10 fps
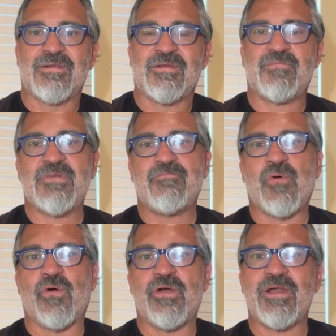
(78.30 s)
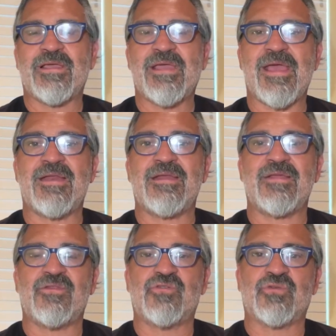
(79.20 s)
To be born again
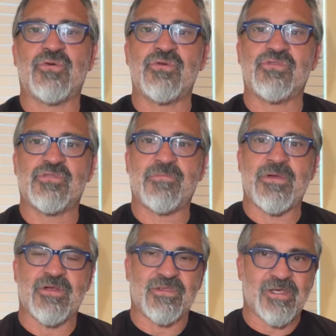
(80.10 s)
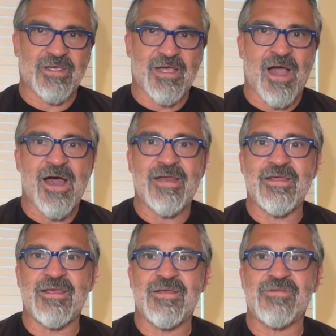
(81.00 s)
in the true spirit that God
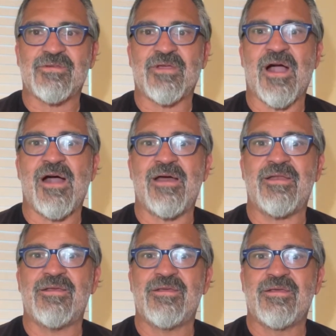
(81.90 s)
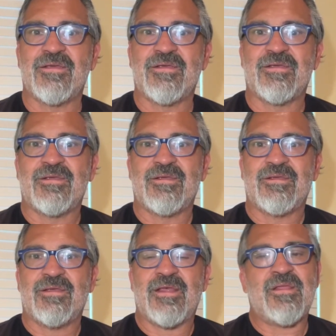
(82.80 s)
is God.
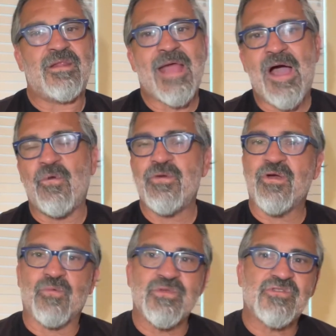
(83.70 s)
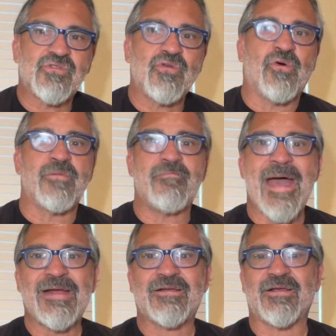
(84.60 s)
And that now we are restored
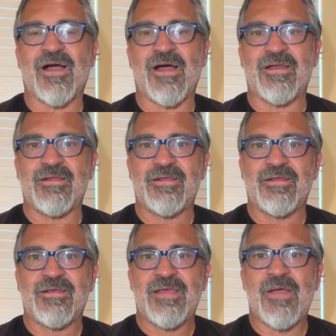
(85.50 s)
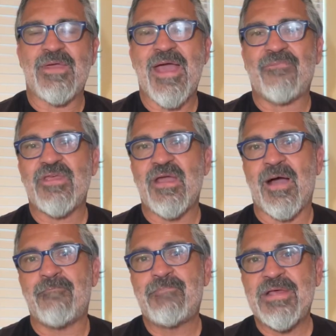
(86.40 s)
back to God. And we have the
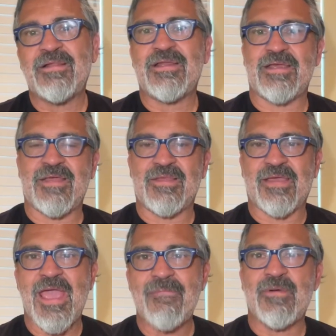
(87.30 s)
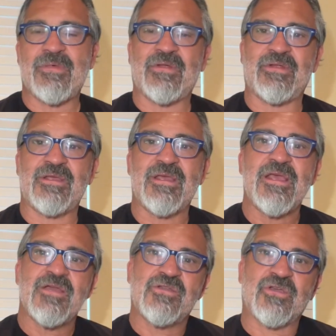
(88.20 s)
ability and the capability
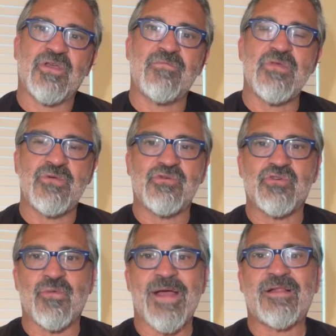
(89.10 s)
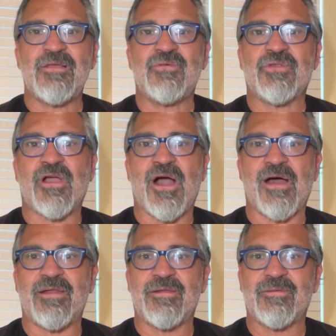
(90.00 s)
to commune directly with
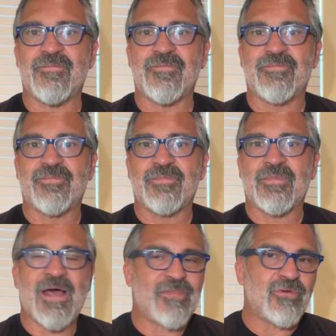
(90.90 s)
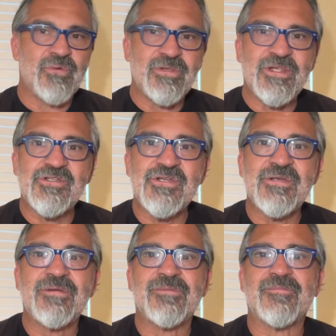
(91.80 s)
God. Not through religion,